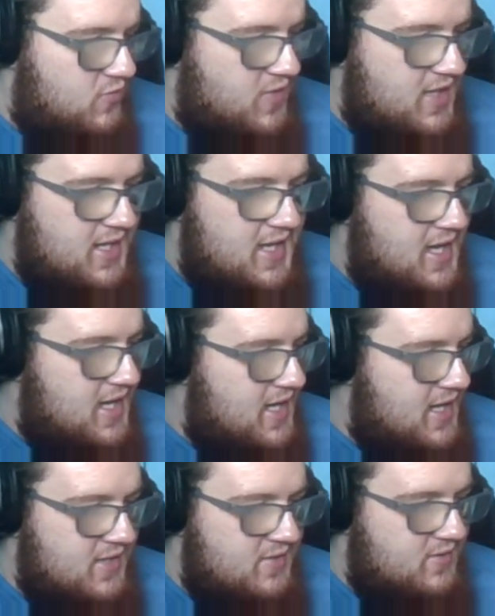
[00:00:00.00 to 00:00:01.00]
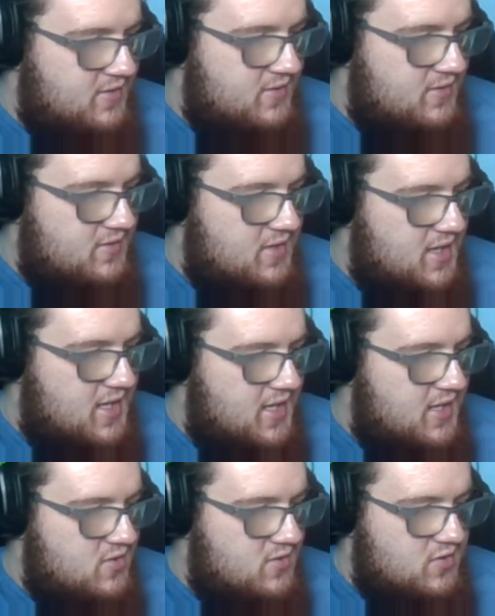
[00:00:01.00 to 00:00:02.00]
three, uh,
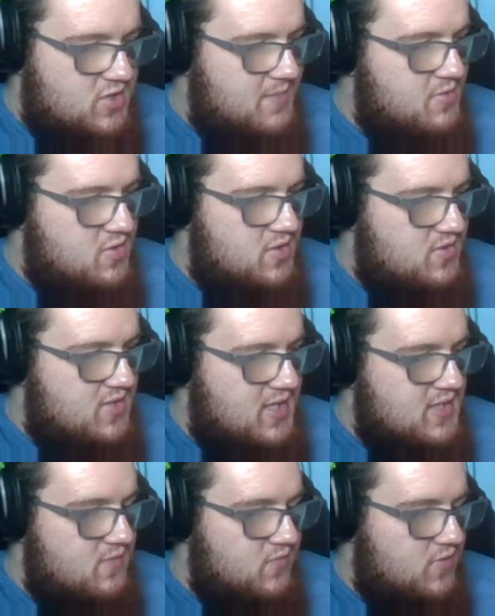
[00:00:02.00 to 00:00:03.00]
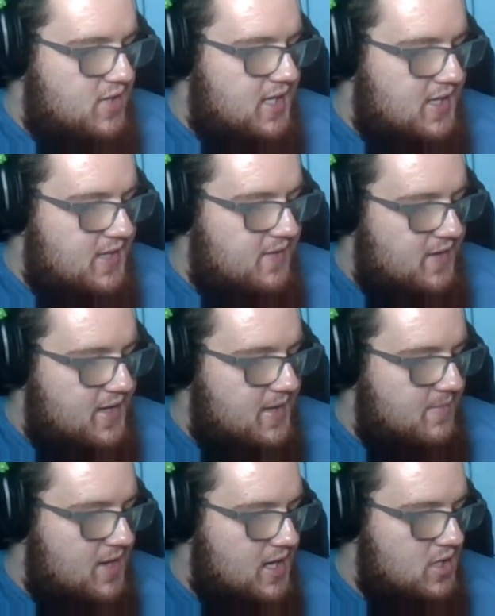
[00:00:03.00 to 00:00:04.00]
uh, chapter two, season three.
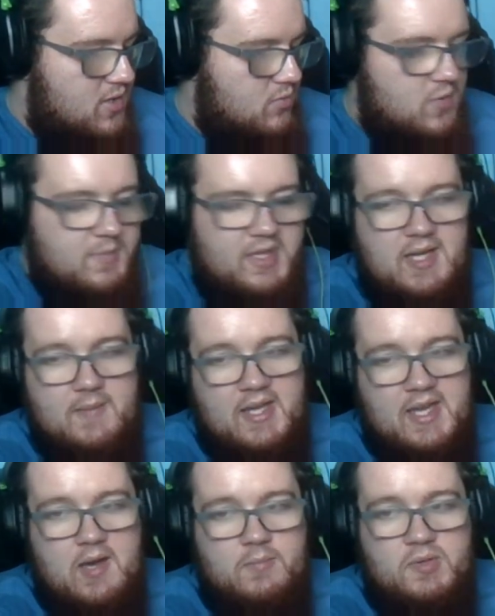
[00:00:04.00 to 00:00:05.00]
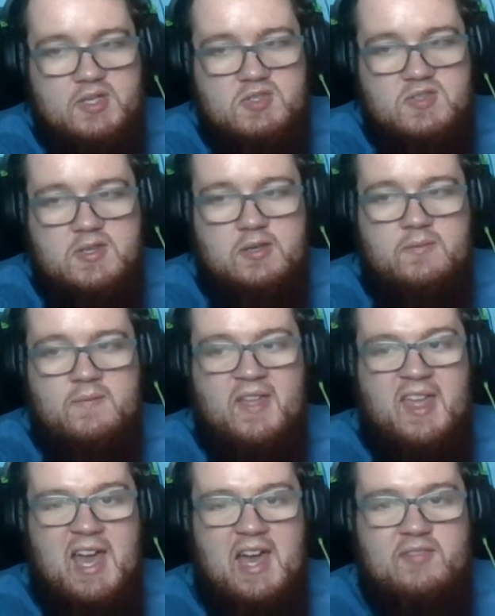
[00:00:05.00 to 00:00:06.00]
Um, I know will be coming out pretty soon.
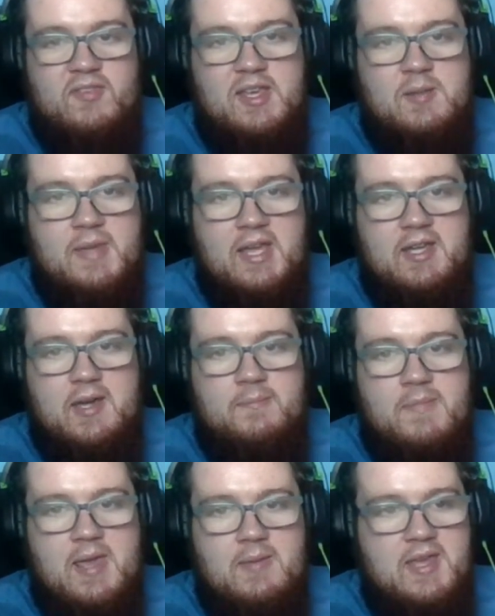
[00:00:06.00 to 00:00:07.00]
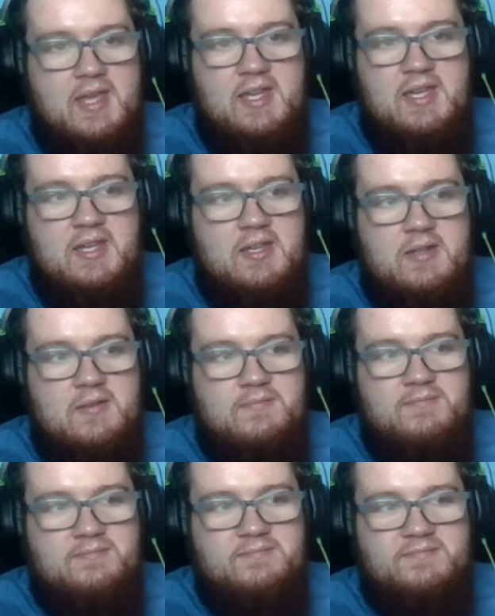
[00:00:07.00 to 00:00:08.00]
I think it might come maybe
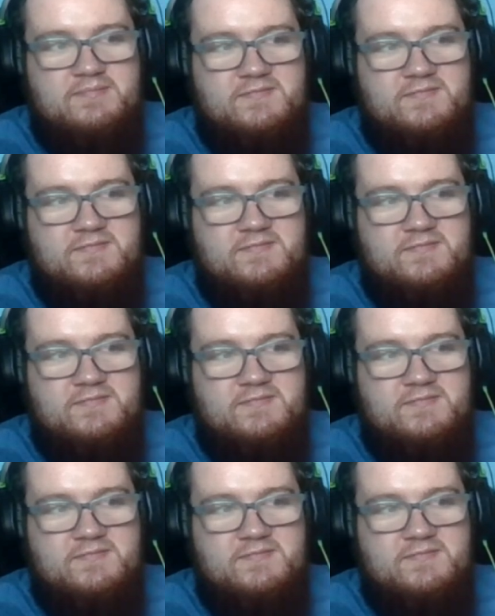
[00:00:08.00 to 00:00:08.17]
in